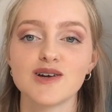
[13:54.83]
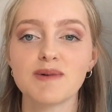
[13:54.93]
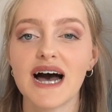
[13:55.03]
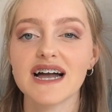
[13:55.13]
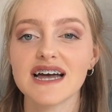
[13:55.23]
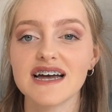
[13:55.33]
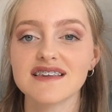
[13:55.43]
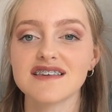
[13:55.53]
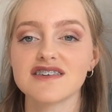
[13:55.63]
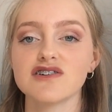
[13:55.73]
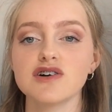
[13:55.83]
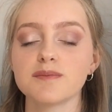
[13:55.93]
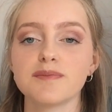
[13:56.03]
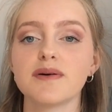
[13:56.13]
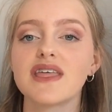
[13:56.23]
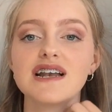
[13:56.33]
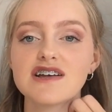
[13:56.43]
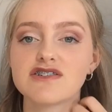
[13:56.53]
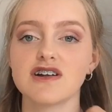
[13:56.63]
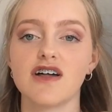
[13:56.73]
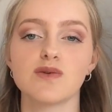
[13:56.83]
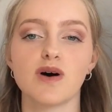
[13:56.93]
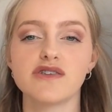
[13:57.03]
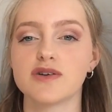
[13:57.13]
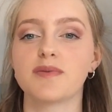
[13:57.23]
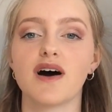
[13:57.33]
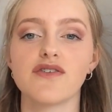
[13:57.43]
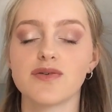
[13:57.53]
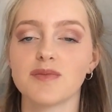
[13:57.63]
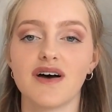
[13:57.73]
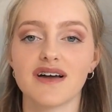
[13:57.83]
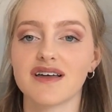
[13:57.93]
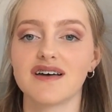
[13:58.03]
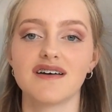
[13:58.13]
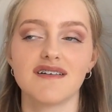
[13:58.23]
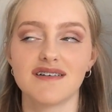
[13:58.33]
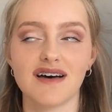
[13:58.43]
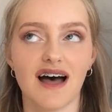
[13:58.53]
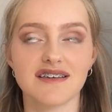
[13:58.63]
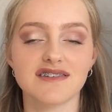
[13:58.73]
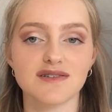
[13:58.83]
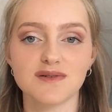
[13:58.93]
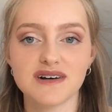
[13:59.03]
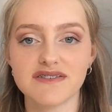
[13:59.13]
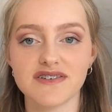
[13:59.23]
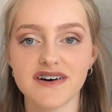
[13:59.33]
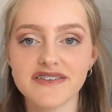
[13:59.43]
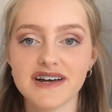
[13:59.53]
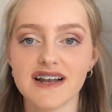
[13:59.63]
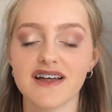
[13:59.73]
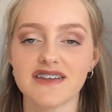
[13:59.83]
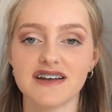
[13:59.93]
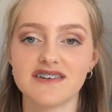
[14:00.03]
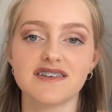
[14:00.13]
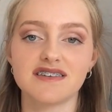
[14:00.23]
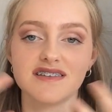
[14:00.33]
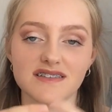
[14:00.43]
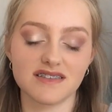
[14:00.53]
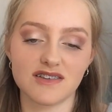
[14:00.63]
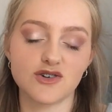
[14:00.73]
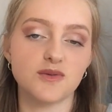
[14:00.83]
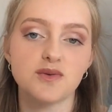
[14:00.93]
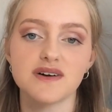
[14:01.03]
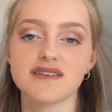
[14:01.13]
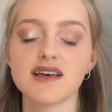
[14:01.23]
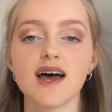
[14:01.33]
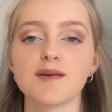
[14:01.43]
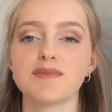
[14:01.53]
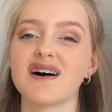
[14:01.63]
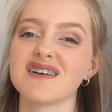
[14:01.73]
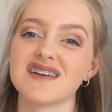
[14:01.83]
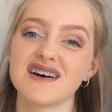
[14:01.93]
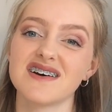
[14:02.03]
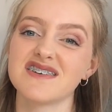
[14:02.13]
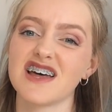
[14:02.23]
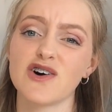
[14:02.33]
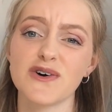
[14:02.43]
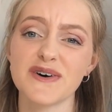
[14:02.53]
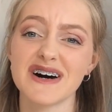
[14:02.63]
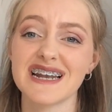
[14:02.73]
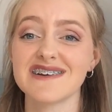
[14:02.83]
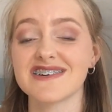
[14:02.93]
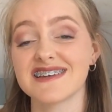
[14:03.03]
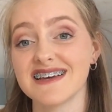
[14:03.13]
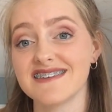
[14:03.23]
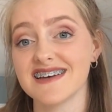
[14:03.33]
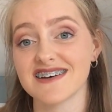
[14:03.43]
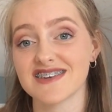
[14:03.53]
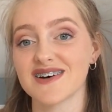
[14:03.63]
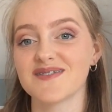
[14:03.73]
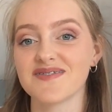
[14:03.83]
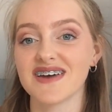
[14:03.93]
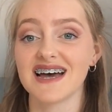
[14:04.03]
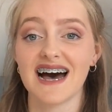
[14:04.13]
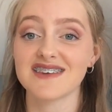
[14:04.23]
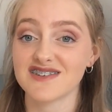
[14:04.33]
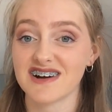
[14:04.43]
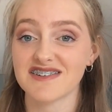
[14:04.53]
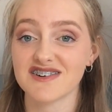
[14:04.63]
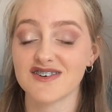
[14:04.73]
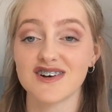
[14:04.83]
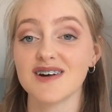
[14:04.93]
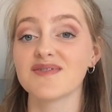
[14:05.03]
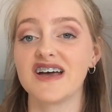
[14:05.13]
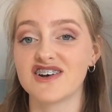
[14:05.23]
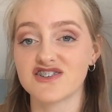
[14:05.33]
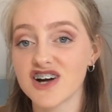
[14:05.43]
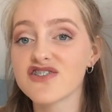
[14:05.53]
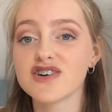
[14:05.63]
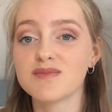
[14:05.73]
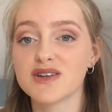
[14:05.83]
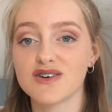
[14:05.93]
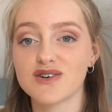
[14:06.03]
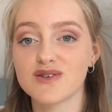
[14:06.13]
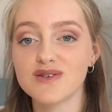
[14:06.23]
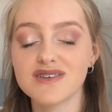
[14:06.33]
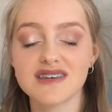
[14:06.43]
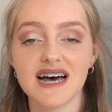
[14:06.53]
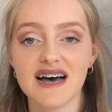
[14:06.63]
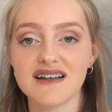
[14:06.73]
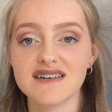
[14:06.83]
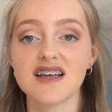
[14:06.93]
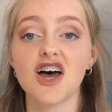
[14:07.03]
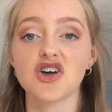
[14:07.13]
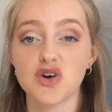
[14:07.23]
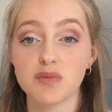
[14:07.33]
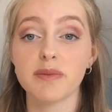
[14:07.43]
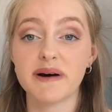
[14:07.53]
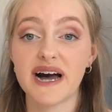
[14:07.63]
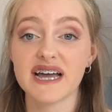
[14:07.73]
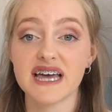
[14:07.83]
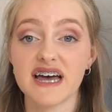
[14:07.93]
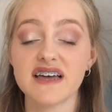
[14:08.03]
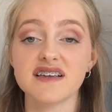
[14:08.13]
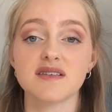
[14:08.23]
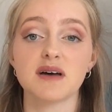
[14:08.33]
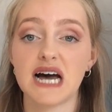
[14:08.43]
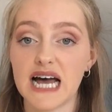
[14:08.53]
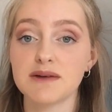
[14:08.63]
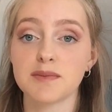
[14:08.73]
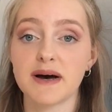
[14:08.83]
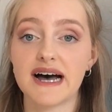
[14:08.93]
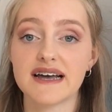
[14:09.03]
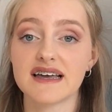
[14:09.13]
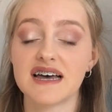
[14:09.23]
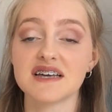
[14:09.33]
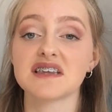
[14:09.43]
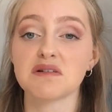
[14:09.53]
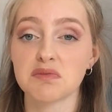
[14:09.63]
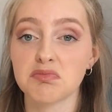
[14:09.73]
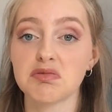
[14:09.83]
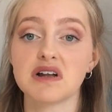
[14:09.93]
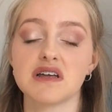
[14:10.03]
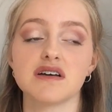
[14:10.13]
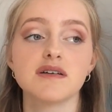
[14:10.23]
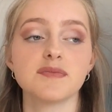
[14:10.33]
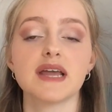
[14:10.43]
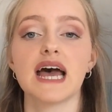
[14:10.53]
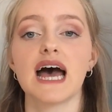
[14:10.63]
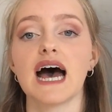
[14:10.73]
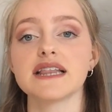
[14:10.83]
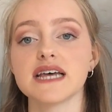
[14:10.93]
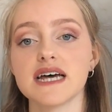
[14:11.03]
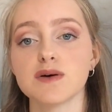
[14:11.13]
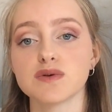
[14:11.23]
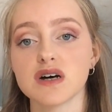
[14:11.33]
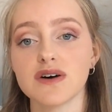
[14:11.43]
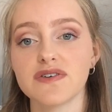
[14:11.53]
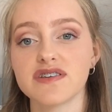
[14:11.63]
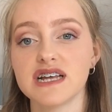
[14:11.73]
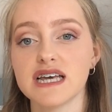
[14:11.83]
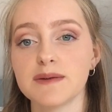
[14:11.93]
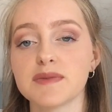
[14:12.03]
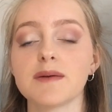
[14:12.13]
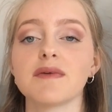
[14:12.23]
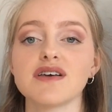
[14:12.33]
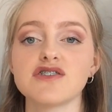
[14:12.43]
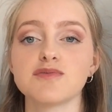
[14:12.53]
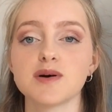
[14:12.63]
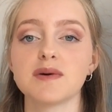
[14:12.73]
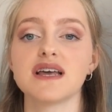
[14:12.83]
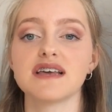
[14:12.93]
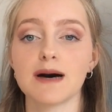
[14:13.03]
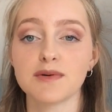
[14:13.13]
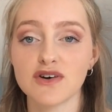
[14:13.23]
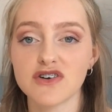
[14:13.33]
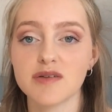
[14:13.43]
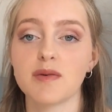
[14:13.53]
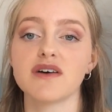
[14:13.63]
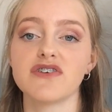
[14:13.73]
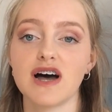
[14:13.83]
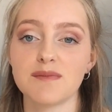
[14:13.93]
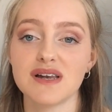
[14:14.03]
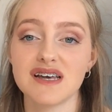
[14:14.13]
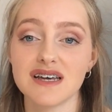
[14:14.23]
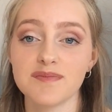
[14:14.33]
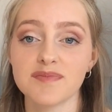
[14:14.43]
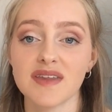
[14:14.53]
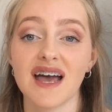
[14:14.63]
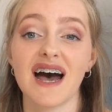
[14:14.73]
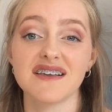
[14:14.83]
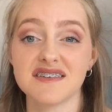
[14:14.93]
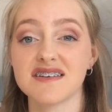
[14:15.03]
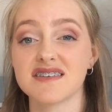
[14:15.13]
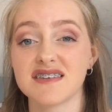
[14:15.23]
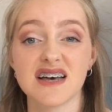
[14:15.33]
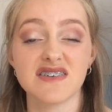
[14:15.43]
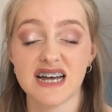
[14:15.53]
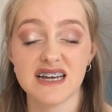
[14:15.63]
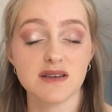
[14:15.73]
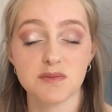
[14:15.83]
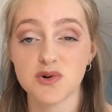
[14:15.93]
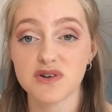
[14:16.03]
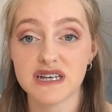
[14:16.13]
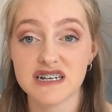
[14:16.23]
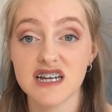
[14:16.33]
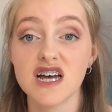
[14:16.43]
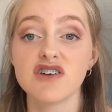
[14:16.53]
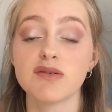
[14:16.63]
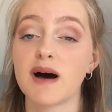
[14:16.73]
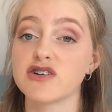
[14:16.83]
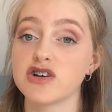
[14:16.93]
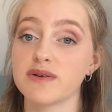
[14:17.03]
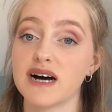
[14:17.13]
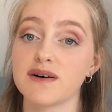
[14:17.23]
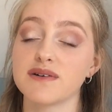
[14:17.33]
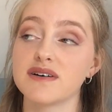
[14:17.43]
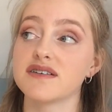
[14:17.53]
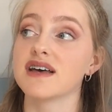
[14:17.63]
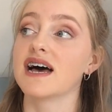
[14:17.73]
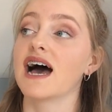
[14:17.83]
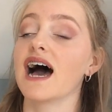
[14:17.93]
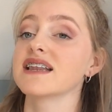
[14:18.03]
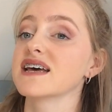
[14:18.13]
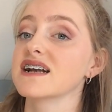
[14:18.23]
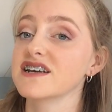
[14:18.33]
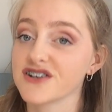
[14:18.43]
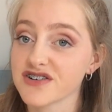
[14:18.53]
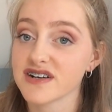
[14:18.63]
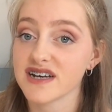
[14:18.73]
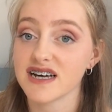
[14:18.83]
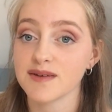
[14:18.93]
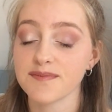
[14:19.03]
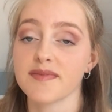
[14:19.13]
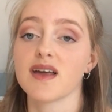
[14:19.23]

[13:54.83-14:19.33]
do pancakes and syrup, but they're literally like the ones you buy from like Asda or whatever, aren't they? Like they're just the normal ones. But you know, they're hot and it's just easier. So as it was around the corner, drove through McDonald's and got my pancakes, ate my pancakes. They were brilliant. And then I was half asleep. Then must have probably yabbered onto my family at 6 and 7, 8 in the morning for about 2 hours. And then literally,